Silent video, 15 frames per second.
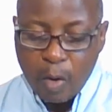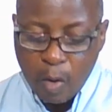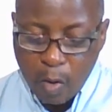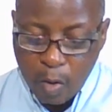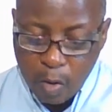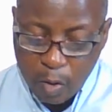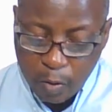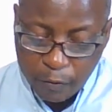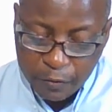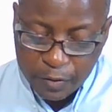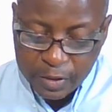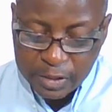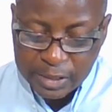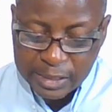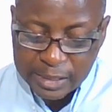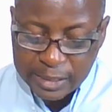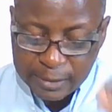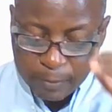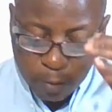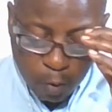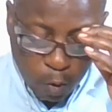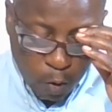All of these
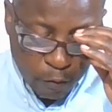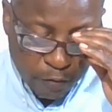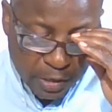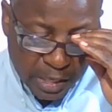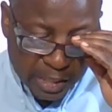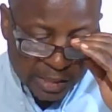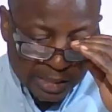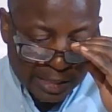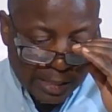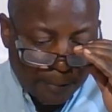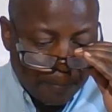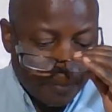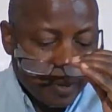covenants,